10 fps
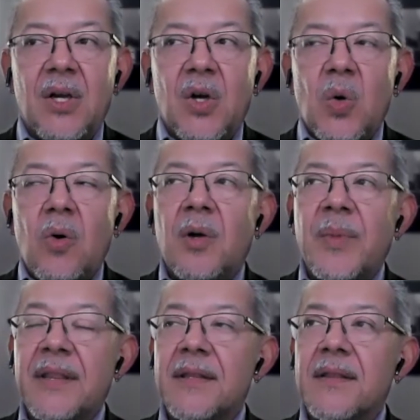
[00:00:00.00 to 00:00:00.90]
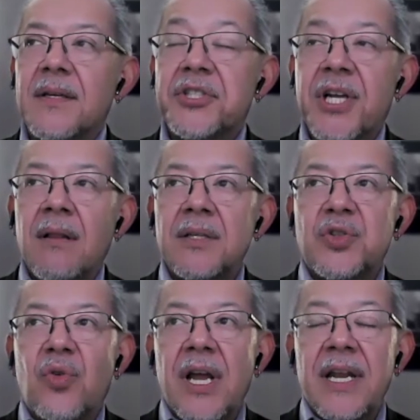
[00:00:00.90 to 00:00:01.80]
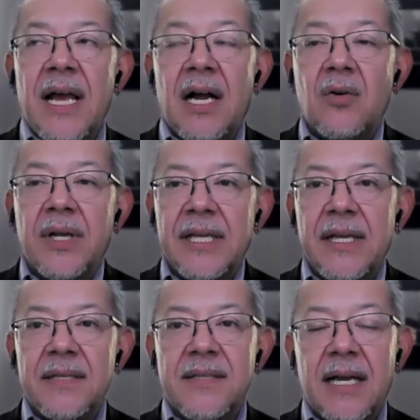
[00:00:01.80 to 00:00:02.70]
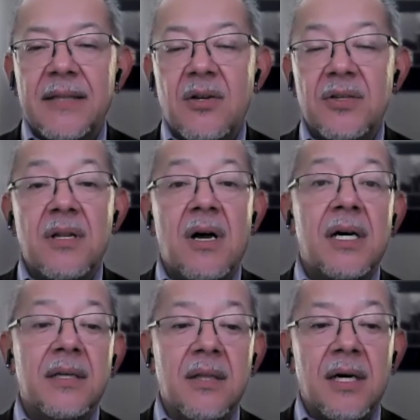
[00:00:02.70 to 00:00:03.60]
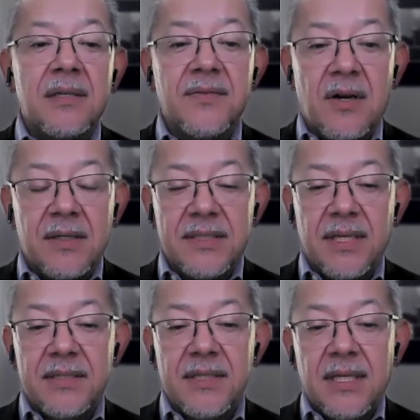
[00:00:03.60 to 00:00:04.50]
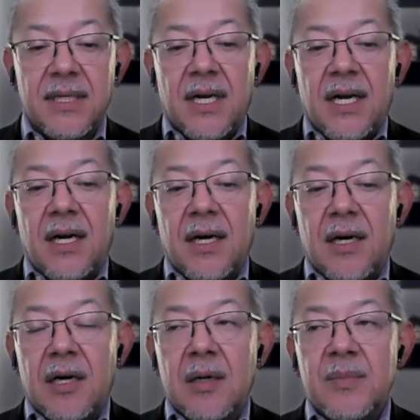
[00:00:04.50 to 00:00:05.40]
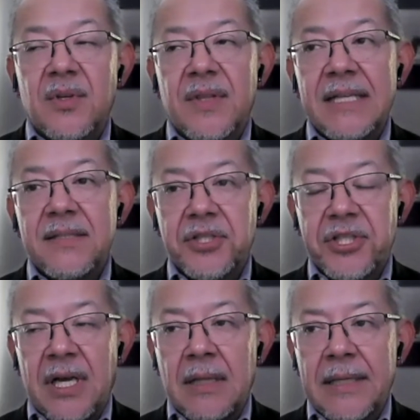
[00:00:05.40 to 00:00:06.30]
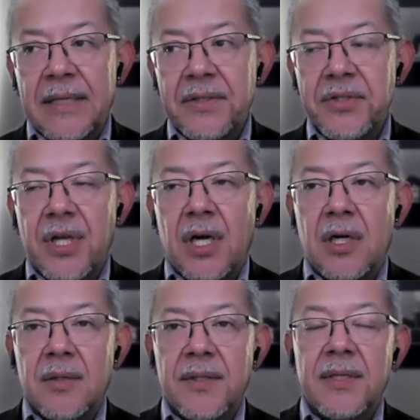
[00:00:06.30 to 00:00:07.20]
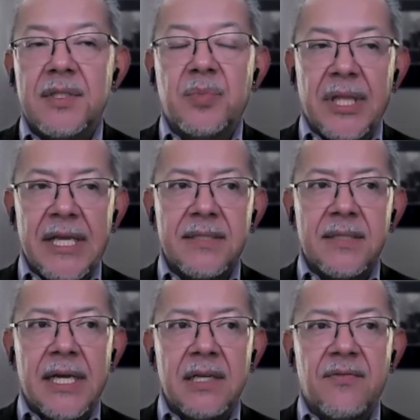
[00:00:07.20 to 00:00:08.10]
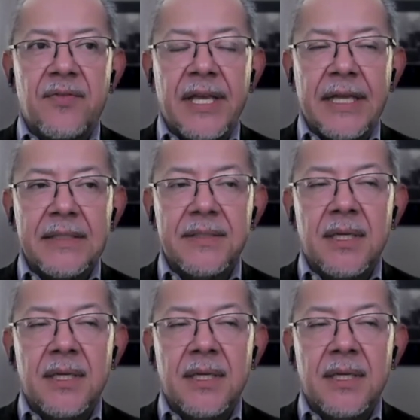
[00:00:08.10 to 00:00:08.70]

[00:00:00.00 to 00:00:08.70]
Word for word: Well, I mean, the, the challenge right now is that there's not a lot of content. Um, so that's a challenge. Uh, the display side of things,